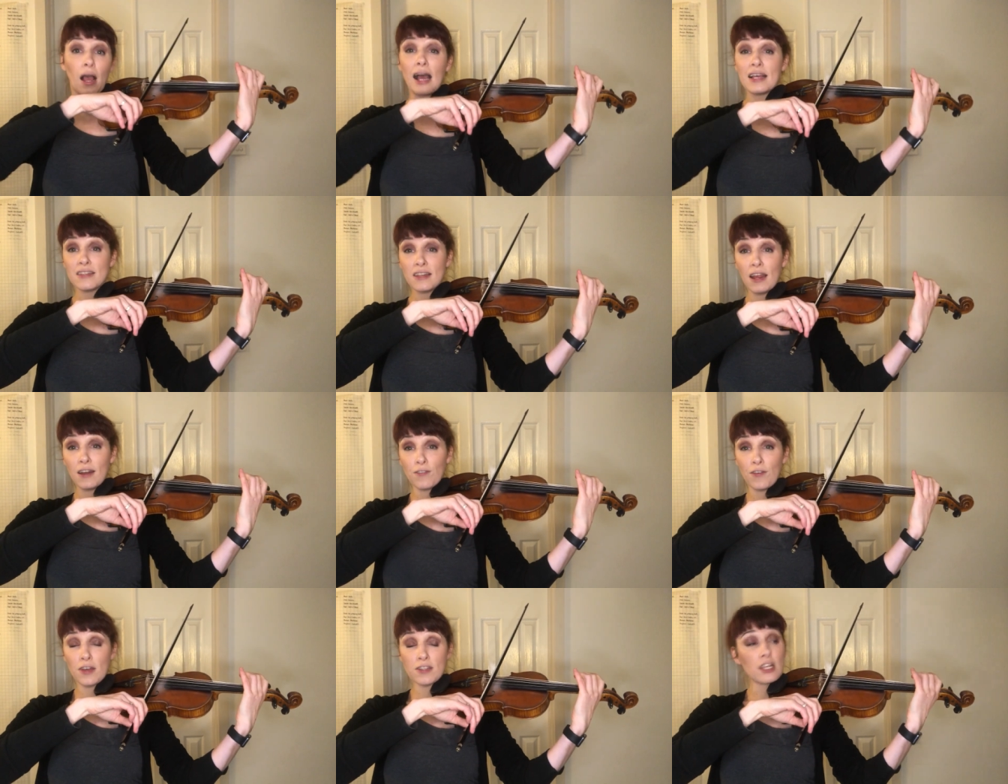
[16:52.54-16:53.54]
I stay in
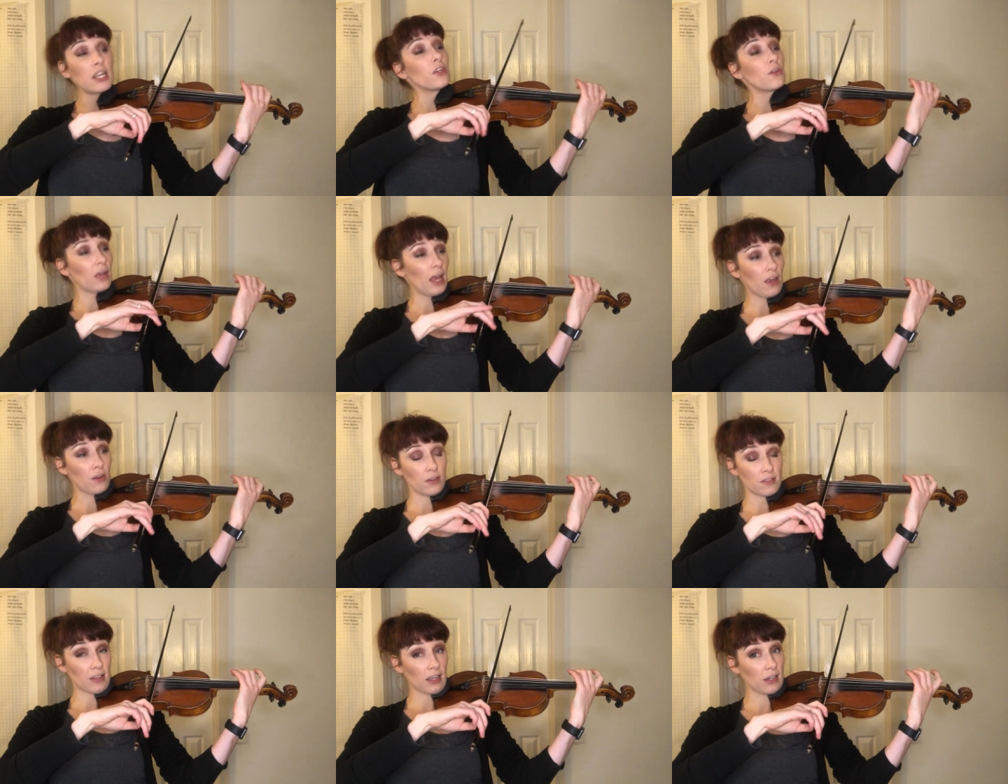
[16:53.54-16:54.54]
first here. You can go to
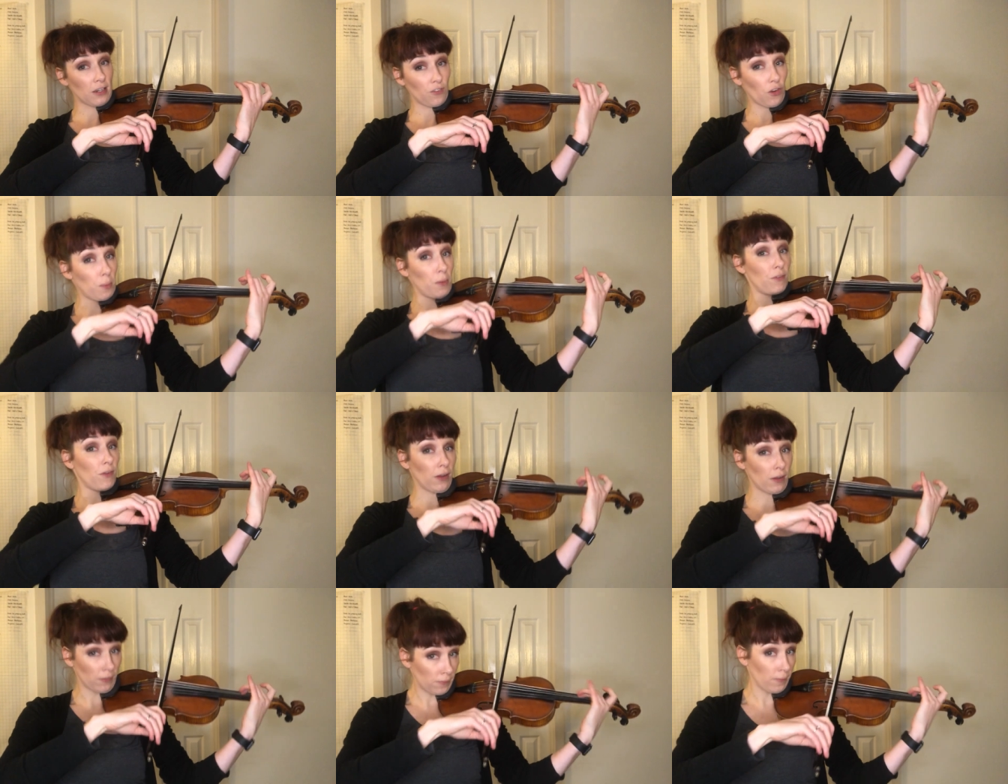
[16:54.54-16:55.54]
second if you prefer.